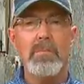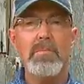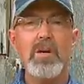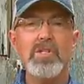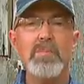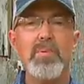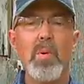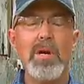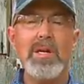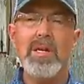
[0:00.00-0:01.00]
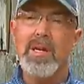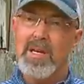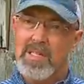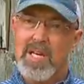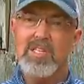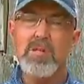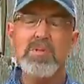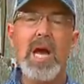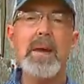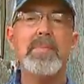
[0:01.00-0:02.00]
but most importantly, take some
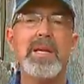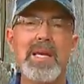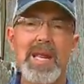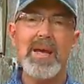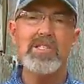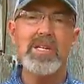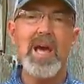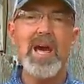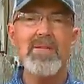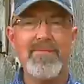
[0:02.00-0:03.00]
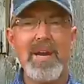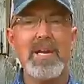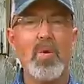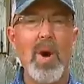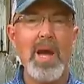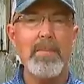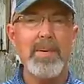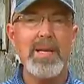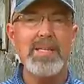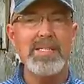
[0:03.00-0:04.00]
time to get outside and find a quiet
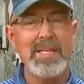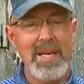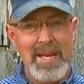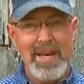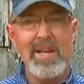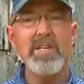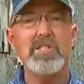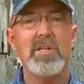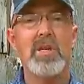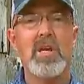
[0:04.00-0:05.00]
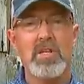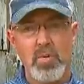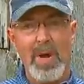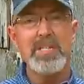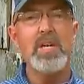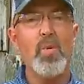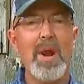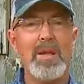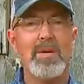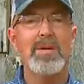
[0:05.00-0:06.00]
place and listen to what the
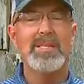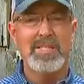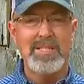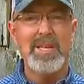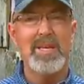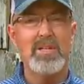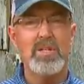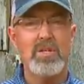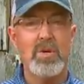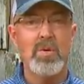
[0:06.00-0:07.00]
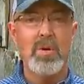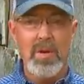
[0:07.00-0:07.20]
Creator is saying to you.